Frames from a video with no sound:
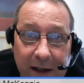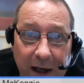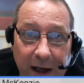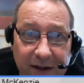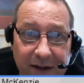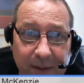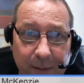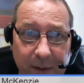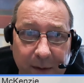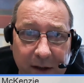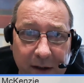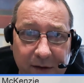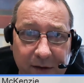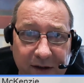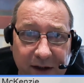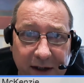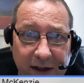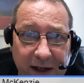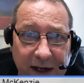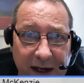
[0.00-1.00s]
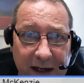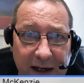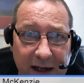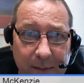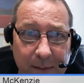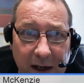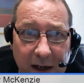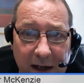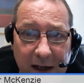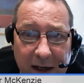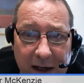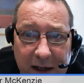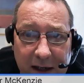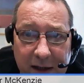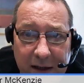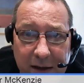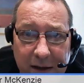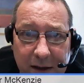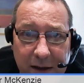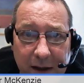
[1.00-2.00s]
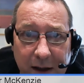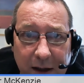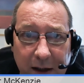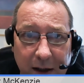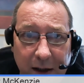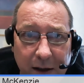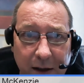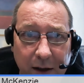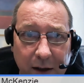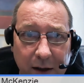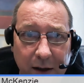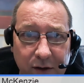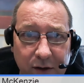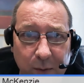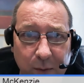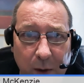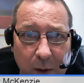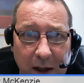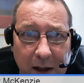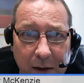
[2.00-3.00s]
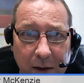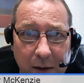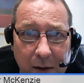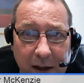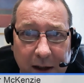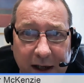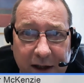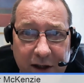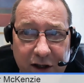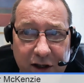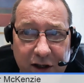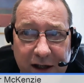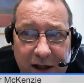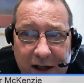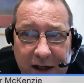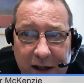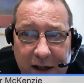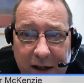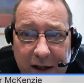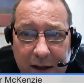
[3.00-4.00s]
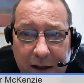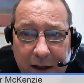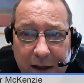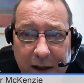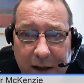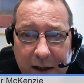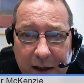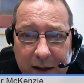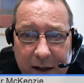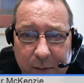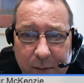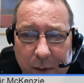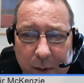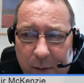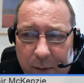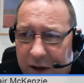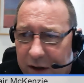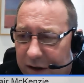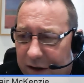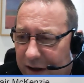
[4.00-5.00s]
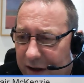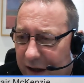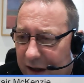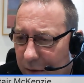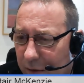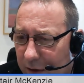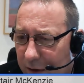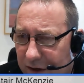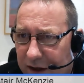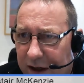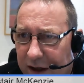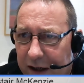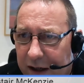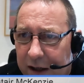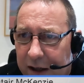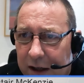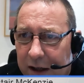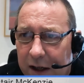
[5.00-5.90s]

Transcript: Something else that came in as well, actually, when was it, today or yesterday,